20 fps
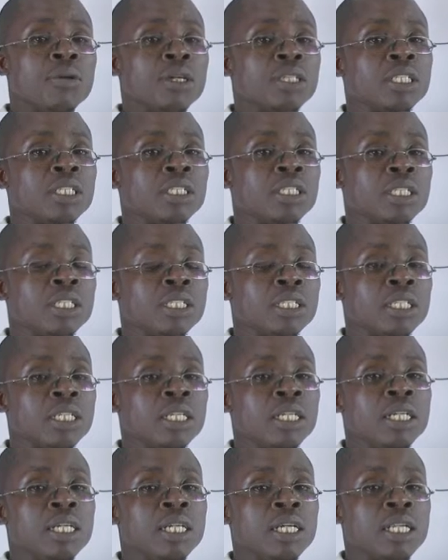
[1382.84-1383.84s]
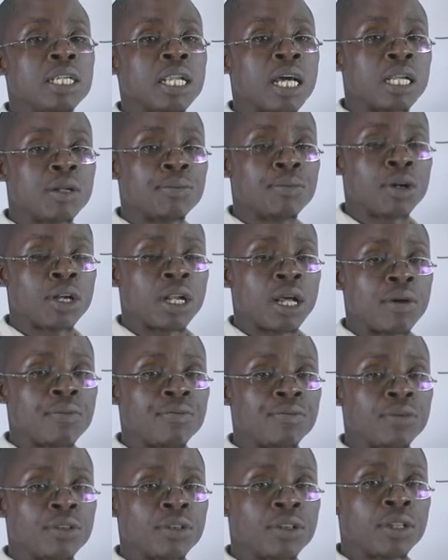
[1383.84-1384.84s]
but it is non-polar.
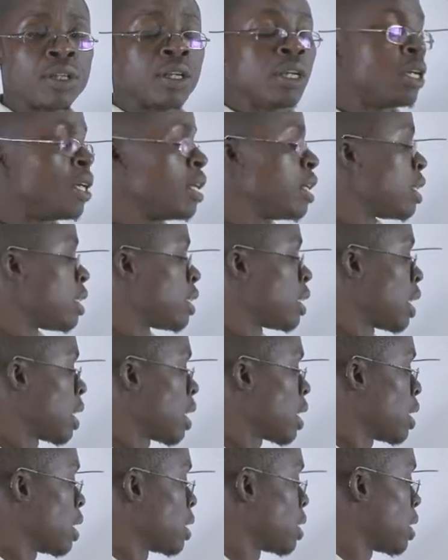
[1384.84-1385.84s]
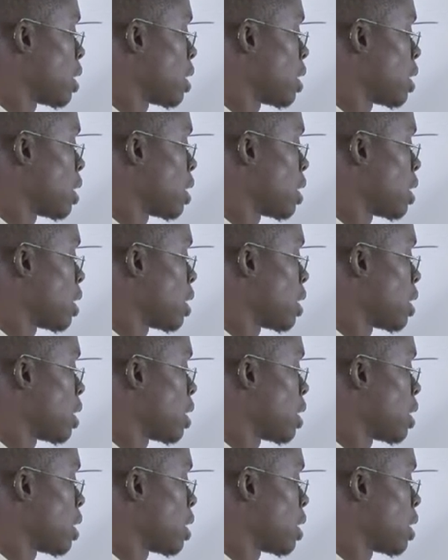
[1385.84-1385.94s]
Take the